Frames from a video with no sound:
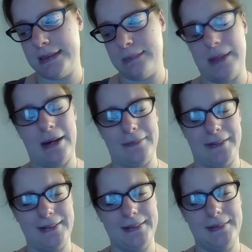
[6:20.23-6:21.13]
about
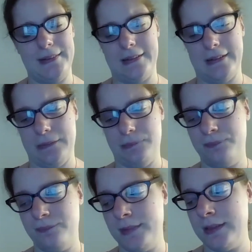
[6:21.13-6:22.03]
it.
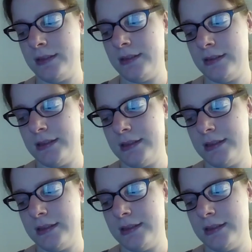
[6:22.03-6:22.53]
Um, I